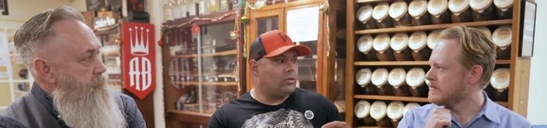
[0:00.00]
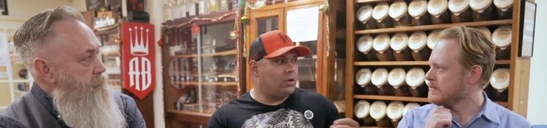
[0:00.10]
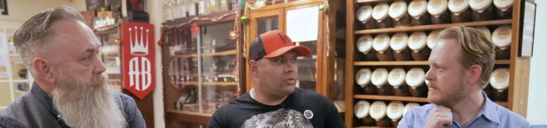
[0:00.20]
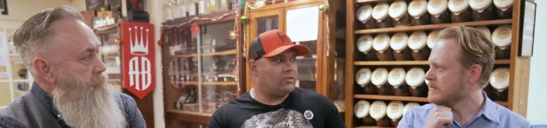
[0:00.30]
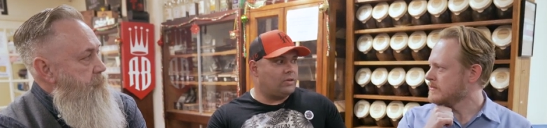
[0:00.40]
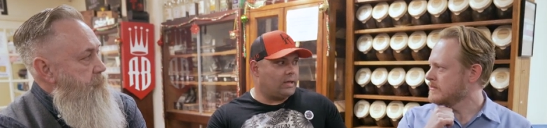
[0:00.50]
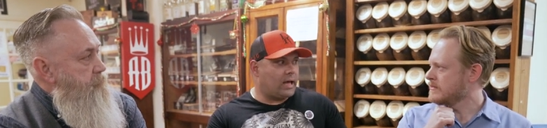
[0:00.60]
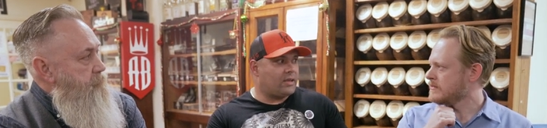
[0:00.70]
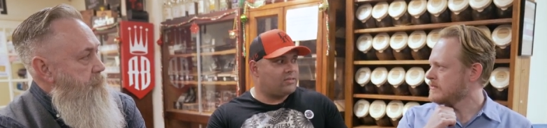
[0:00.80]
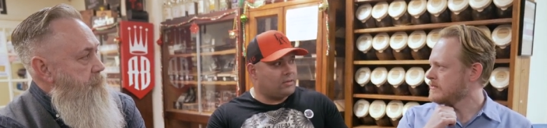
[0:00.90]
Speaker 1: lose
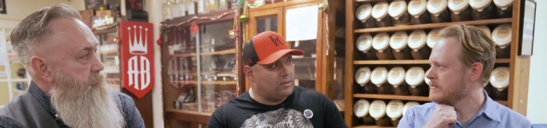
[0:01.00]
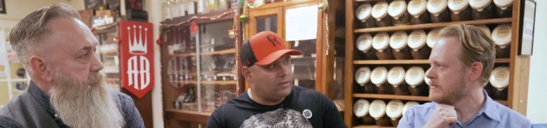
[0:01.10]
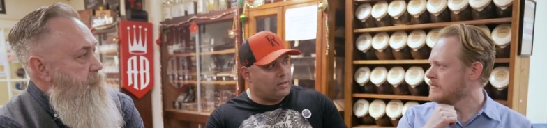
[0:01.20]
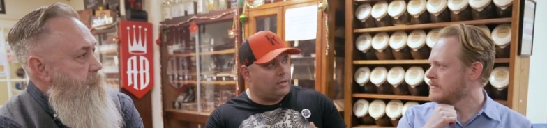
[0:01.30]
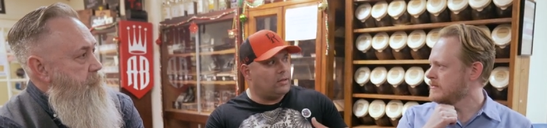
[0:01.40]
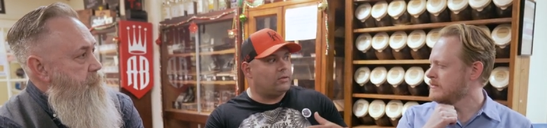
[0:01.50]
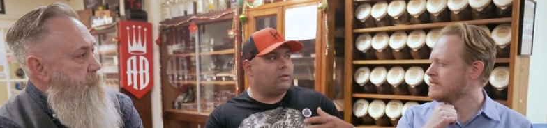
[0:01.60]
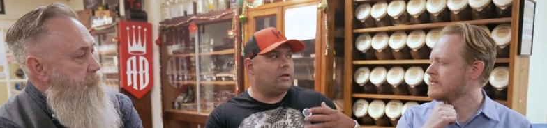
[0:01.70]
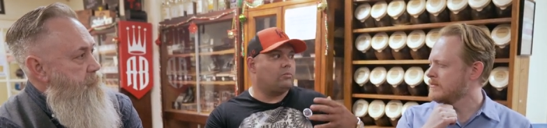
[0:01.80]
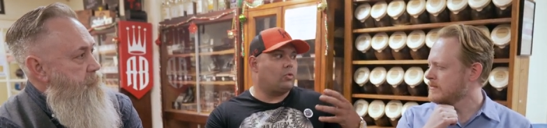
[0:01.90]
the acidity and
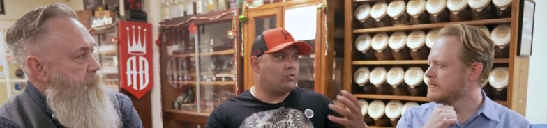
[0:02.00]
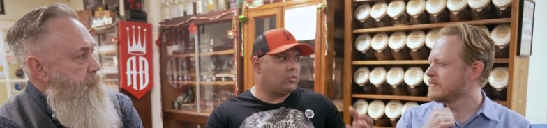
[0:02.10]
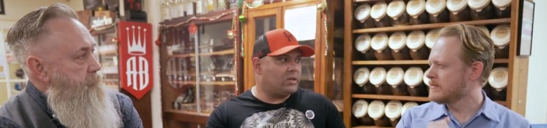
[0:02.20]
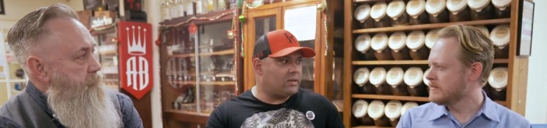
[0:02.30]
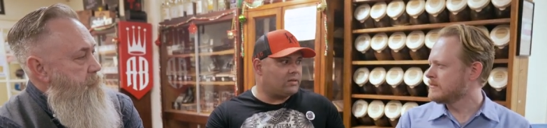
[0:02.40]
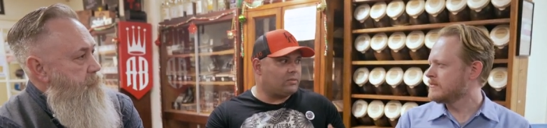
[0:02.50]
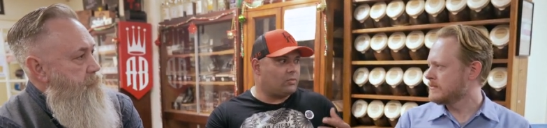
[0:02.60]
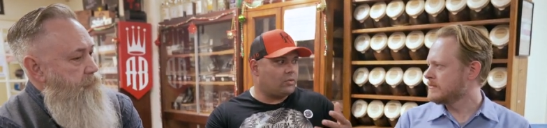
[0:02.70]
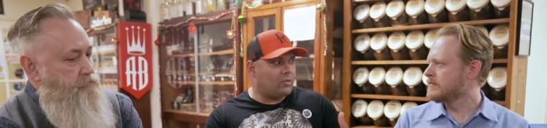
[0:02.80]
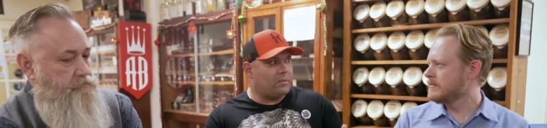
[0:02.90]
you get more sweetness and
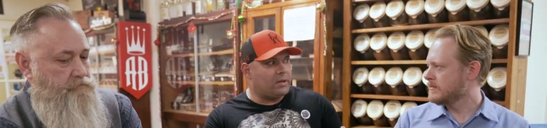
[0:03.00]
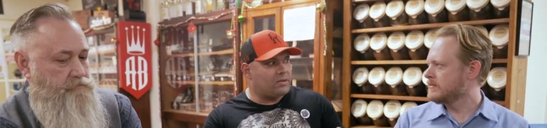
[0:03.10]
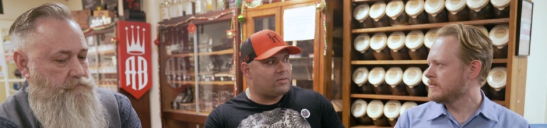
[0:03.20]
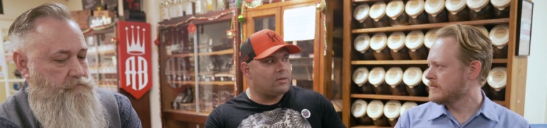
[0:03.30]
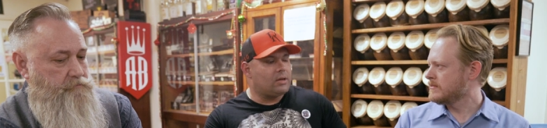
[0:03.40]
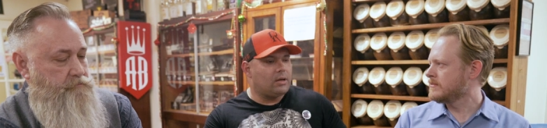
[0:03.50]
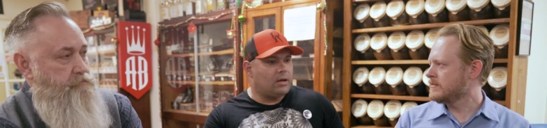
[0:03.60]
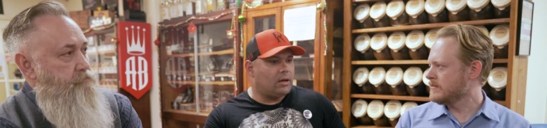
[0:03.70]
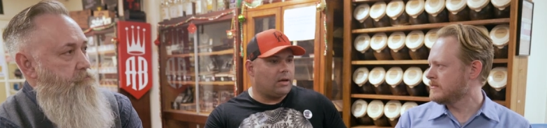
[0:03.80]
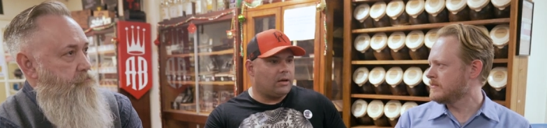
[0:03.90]
more creaminess.
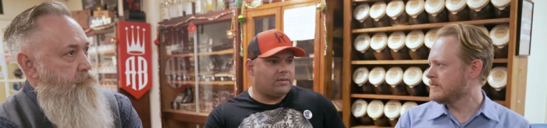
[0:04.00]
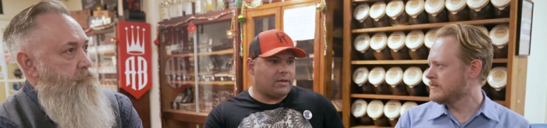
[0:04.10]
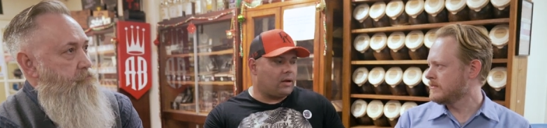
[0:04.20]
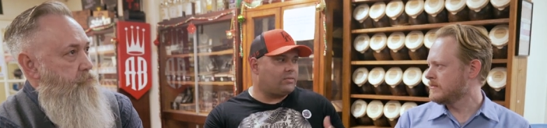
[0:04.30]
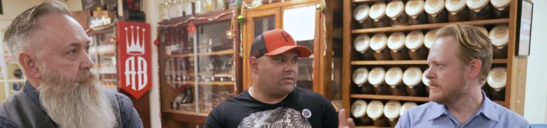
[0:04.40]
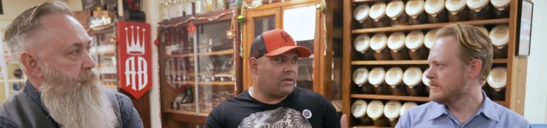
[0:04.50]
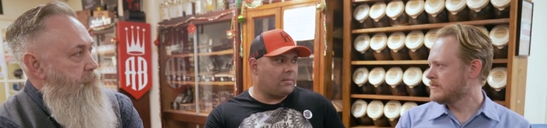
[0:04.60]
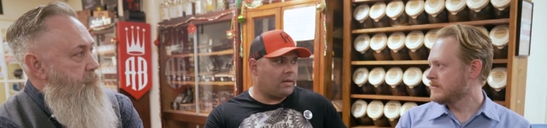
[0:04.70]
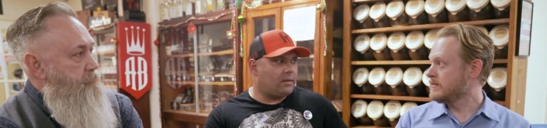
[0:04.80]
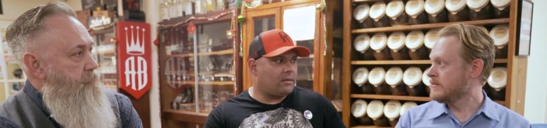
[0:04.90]
Mm-hmm. Uh, it's kind of the same
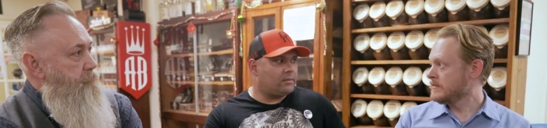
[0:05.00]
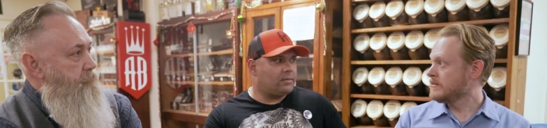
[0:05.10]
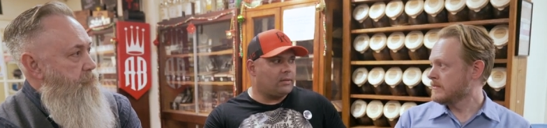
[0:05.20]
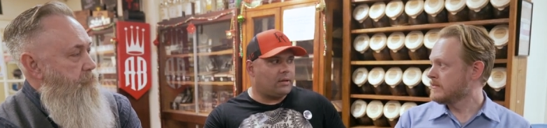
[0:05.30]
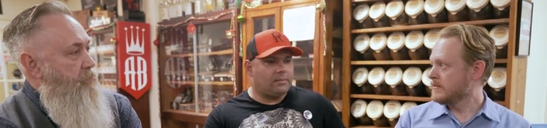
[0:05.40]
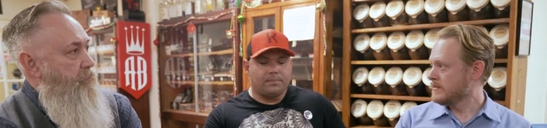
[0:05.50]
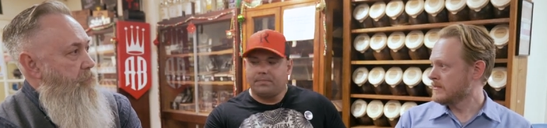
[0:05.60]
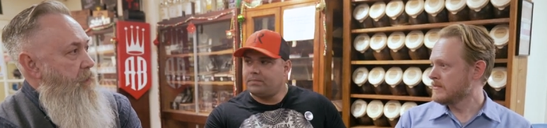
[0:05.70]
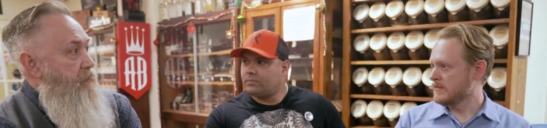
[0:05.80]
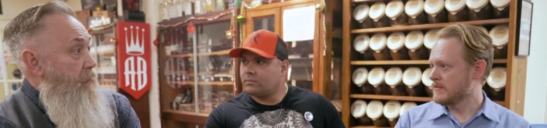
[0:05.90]
thing. Yeah.
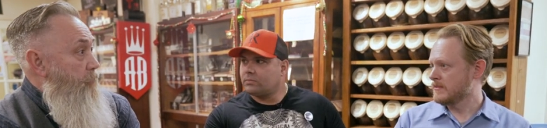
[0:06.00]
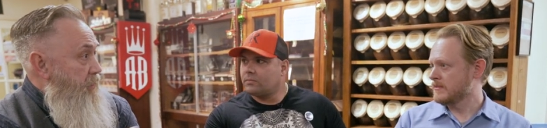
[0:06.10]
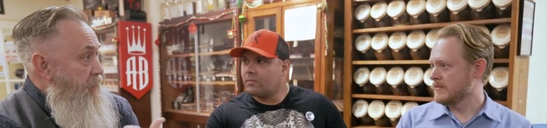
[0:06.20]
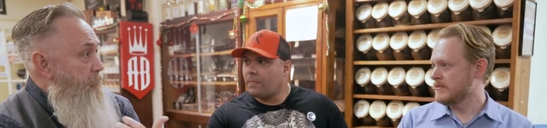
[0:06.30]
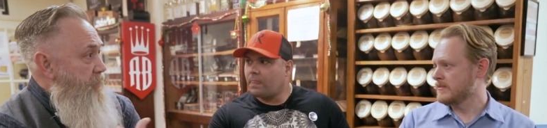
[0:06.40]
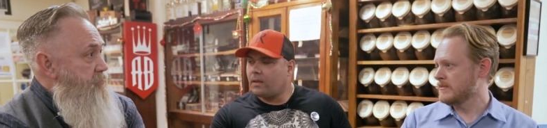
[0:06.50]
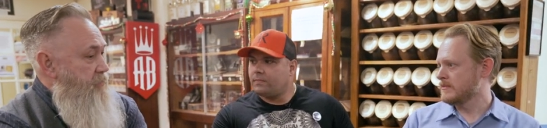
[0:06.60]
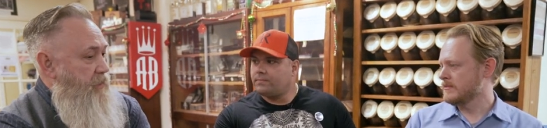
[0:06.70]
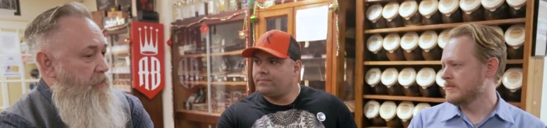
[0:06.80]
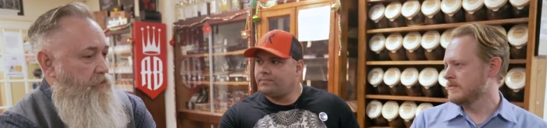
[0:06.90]
Speaker 2: Yeah, we kind of
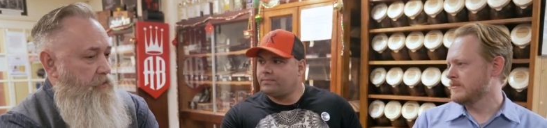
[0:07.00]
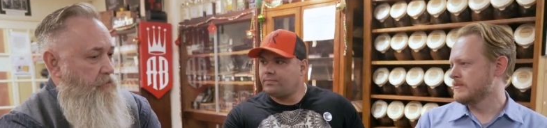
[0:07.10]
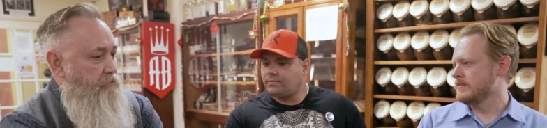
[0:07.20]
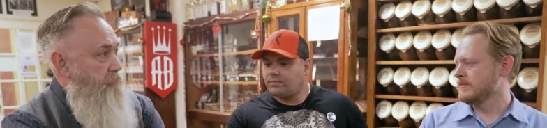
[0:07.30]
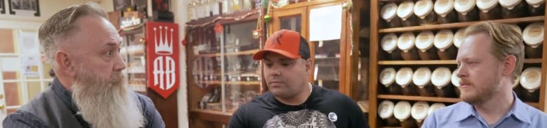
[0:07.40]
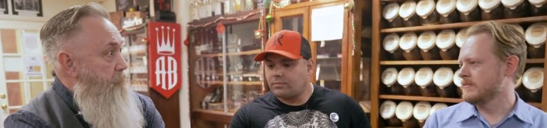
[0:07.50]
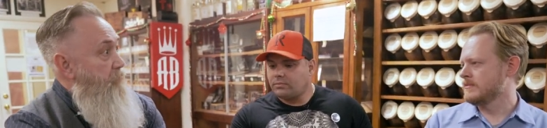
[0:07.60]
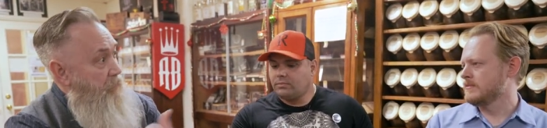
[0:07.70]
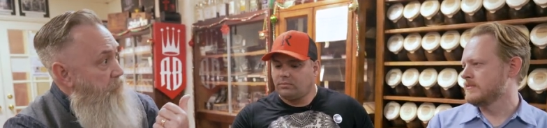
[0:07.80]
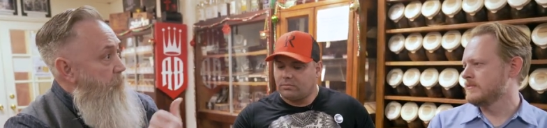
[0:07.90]
mentioned that on our
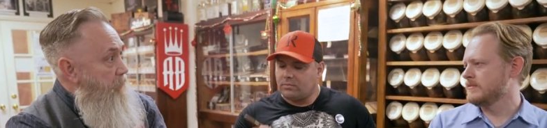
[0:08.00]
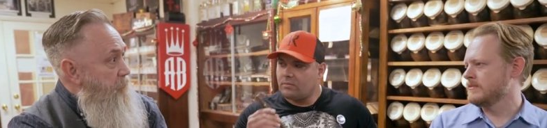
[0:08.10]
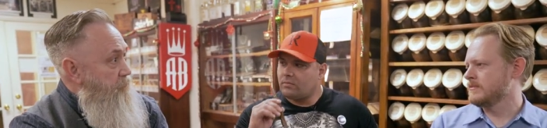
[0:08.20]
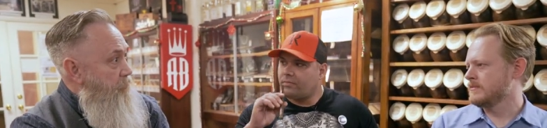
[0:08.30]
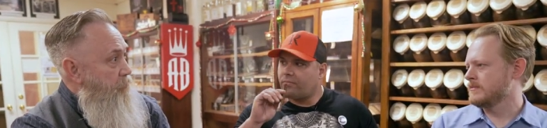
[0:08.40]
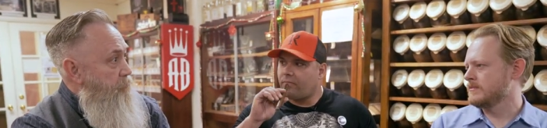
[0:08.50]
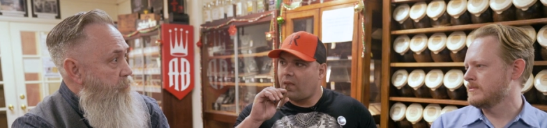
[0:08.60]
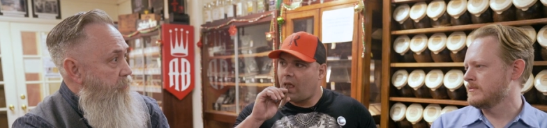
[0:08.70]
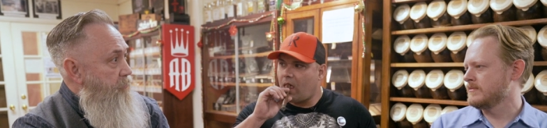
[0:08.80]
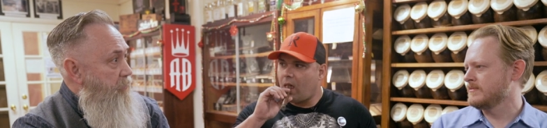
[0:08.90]
other episode
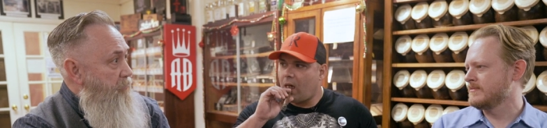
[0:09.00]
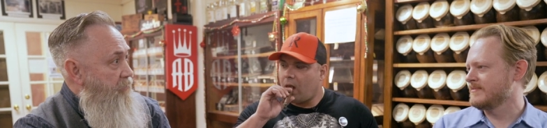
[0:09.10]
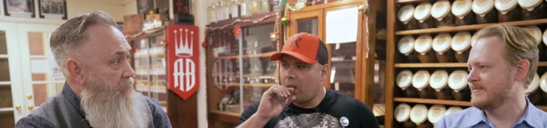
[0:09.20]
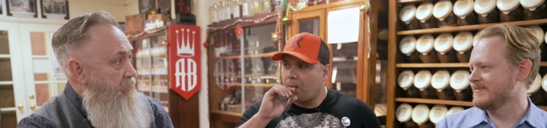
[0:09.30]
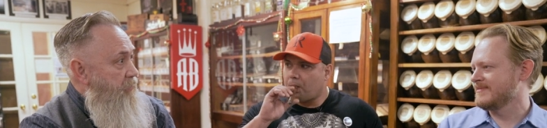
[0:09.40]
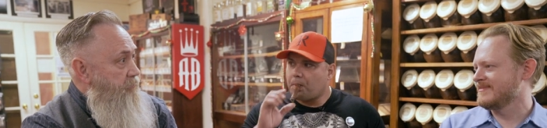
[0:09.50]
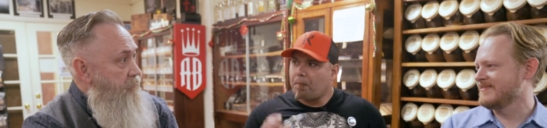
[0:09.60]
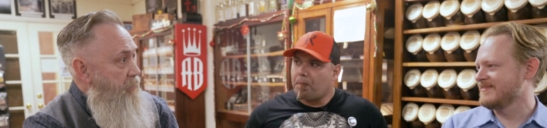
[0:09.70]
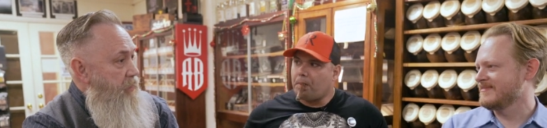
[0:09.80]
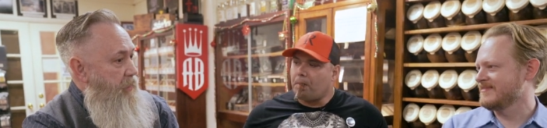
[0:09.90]
with uh, Matthias
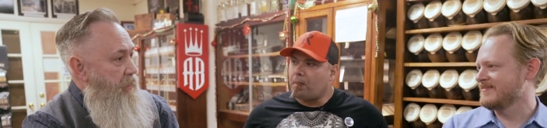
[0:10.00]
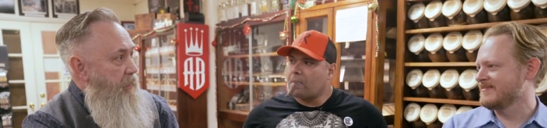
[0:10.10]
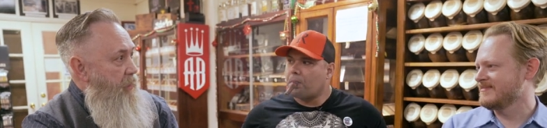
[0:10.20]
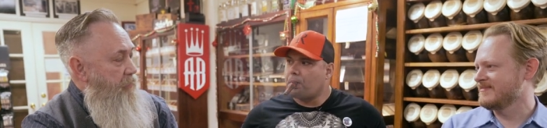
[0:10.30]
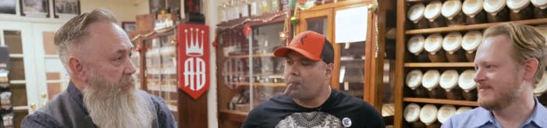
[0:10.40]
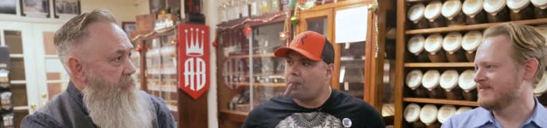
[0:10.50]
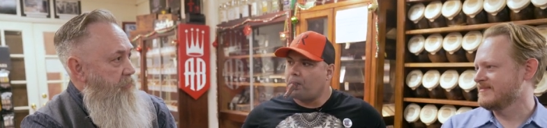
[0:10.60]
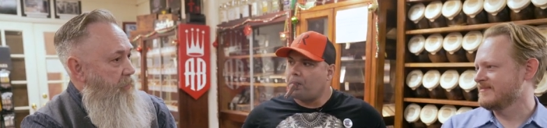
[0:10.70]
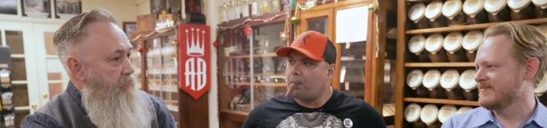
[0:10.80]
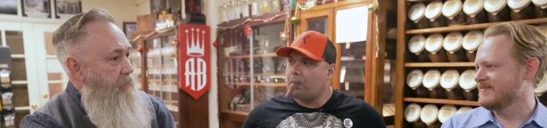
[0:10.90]
in how that
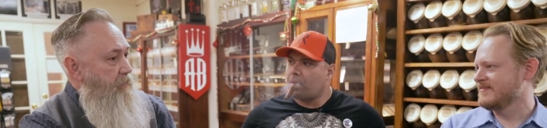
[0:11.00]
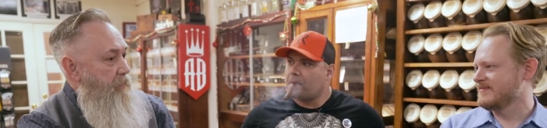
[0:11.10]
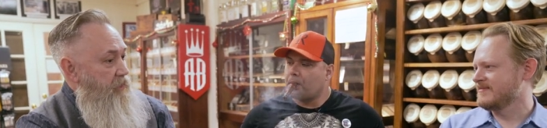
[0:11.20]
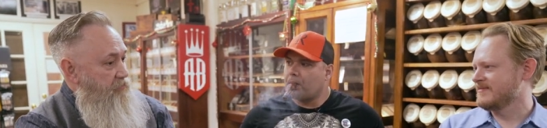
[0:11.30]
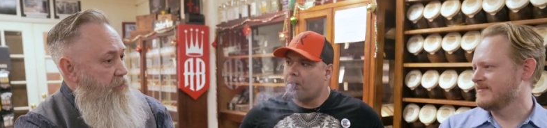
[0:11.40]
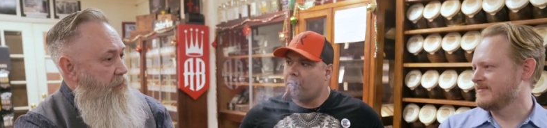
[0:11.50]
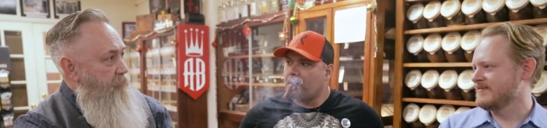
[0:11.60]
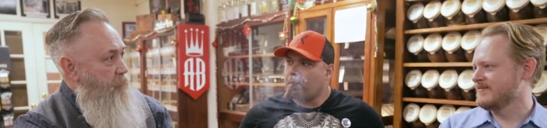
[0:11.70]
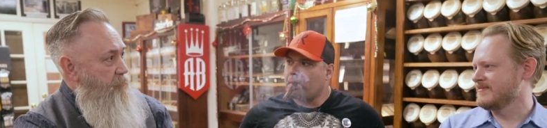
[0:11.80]
uh, his coffee